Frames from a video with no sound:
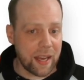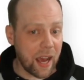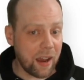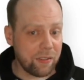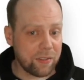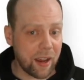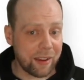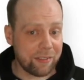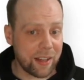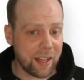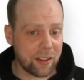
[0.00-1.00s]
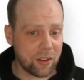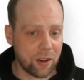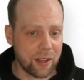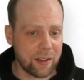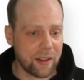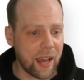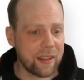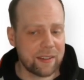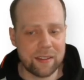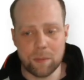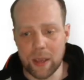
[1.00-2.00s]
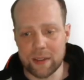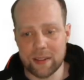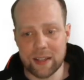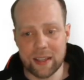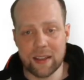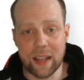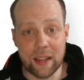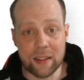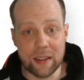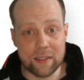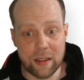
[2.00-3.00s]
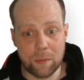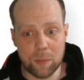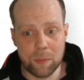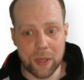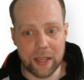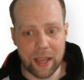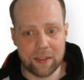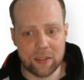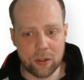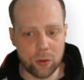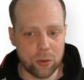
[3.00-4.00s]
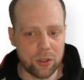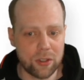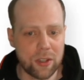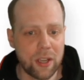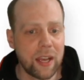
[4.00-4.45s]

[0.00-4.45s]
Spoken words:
After I've clicked on it, I see basically the step being executed